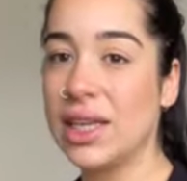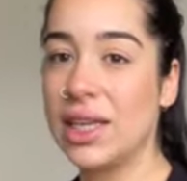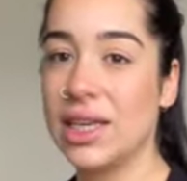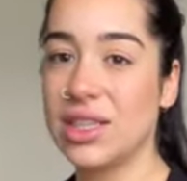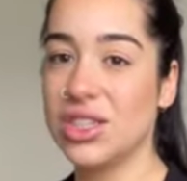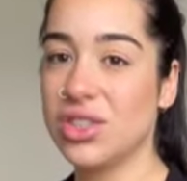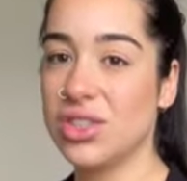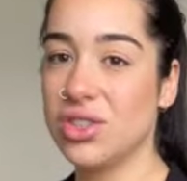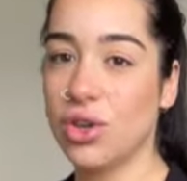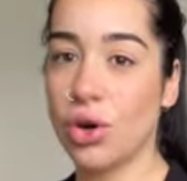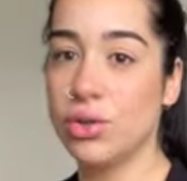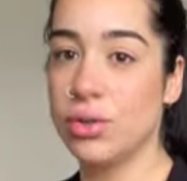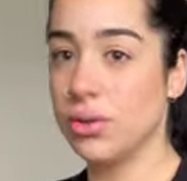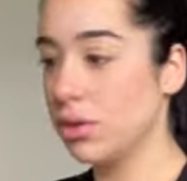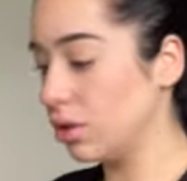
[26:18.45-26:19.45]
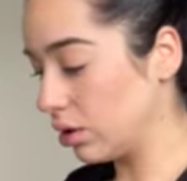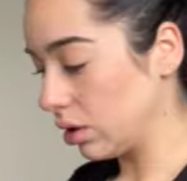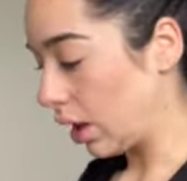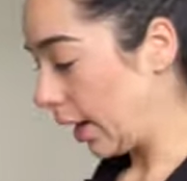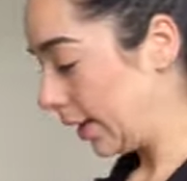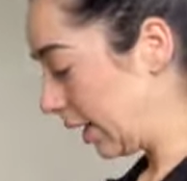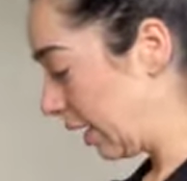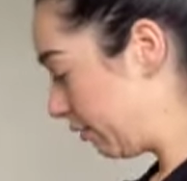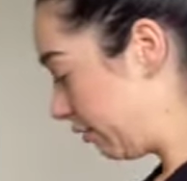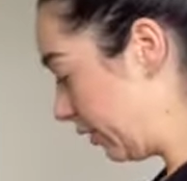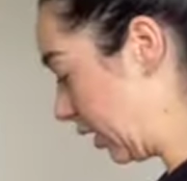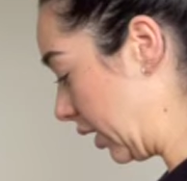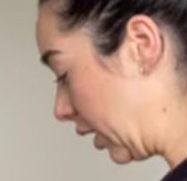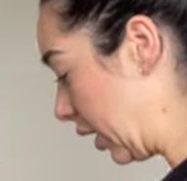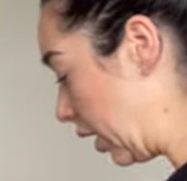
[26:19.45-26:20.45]
Like I just don't like that
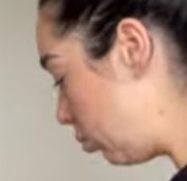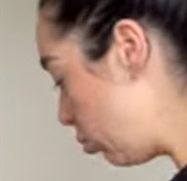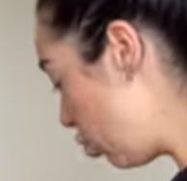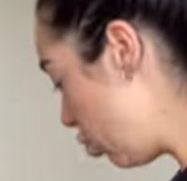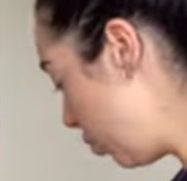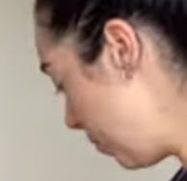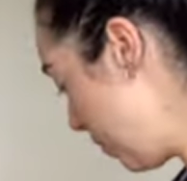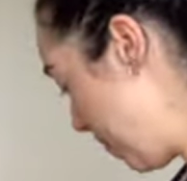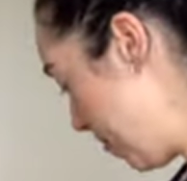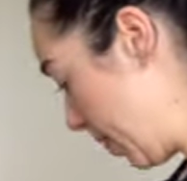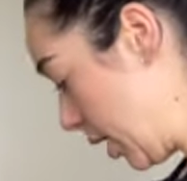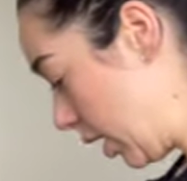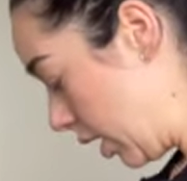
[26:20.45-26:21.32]
feeling anymore.